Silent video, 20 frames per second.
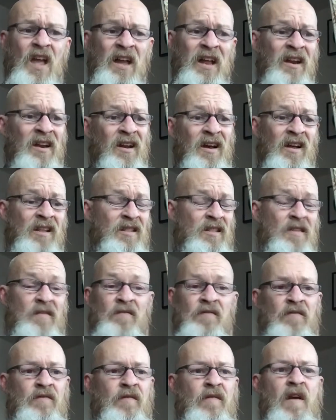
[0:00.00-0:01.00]
And they're
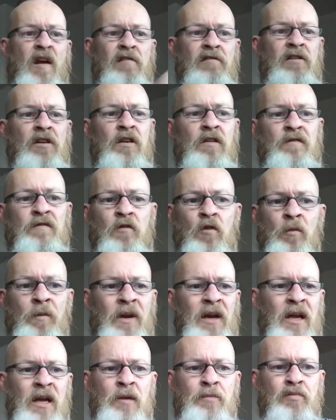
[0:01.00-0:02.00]
very good
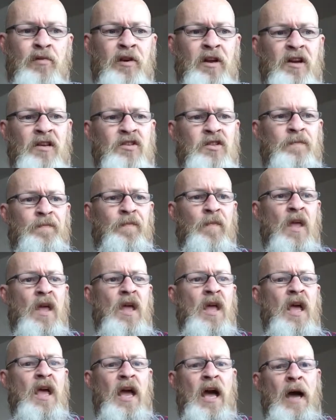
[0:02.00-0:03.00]
formulated products.
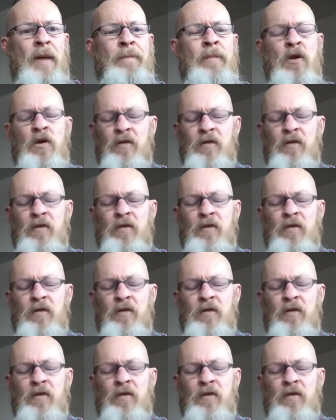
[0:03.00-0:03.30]
And